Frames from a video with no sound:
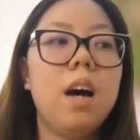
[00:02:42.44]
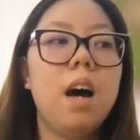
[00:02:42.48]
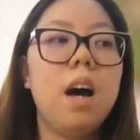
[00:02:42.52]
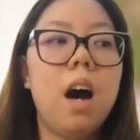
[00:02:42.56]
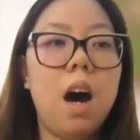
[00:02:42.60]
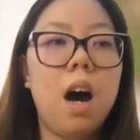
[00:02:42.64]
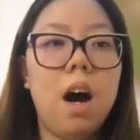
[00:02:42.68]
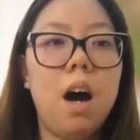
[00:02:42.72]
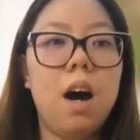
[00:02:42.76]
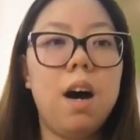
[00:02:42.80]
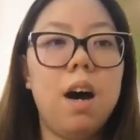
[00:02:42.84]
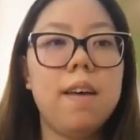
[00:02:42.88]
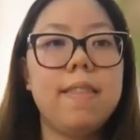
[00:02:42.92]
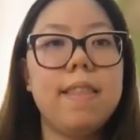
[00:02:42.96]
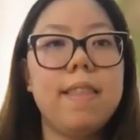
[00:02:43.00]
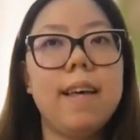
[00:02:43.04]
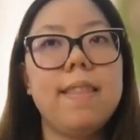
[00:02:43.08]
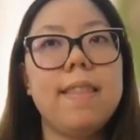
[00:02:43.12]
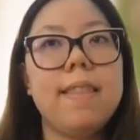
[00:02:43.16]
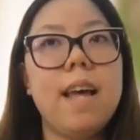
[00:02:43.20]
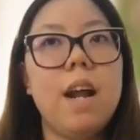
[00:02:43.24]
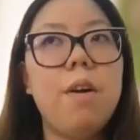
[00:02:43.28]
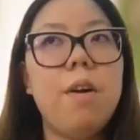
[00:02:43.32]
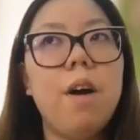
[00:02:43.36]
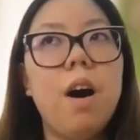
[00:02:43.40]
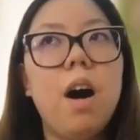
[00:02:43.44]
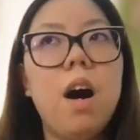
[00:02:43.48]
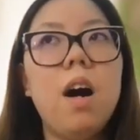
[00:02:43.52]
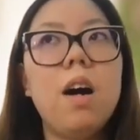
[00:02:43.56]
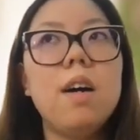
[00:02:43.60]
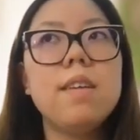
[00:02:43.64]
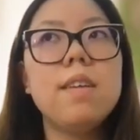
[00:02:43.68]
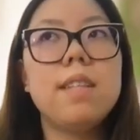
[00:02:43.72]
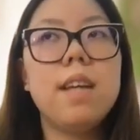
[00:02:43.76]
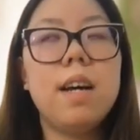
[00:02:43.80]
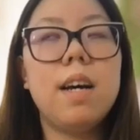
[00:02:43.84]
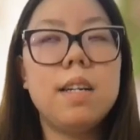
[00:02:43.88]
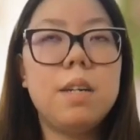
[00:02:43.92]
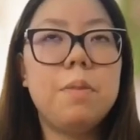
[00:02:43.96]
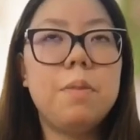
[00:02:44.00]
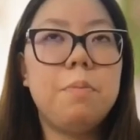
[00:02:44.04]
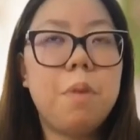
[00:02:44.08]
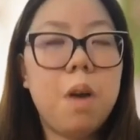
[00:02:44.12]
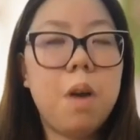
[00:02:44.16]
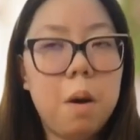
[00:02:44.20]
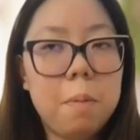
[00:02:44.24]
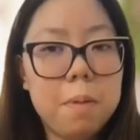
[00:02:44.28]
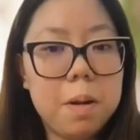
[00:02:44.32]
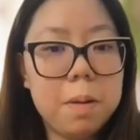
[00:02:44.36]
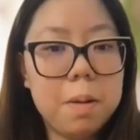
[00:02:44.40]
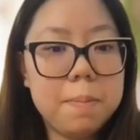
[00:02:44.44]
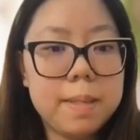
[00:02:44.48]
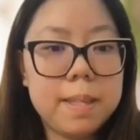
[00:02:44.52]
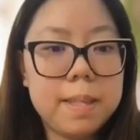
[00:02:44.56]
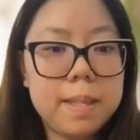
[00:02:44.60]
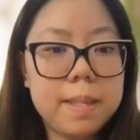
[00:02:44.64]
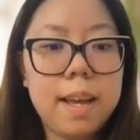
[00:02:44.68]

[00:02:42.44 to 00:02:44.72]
are that there are certain problems,